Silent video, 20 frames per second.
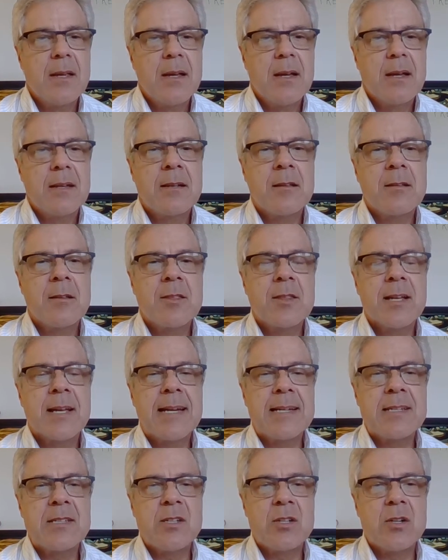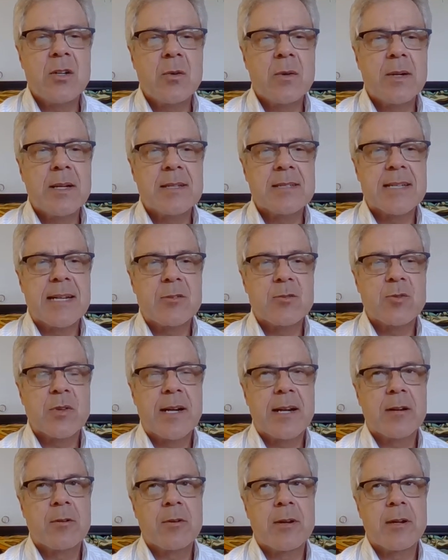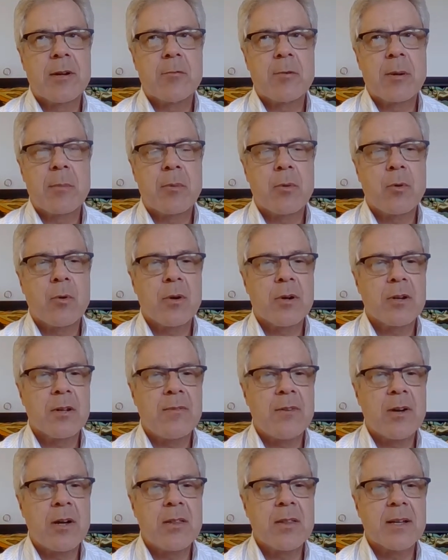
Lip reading: Another thing I do is I try to run a report of all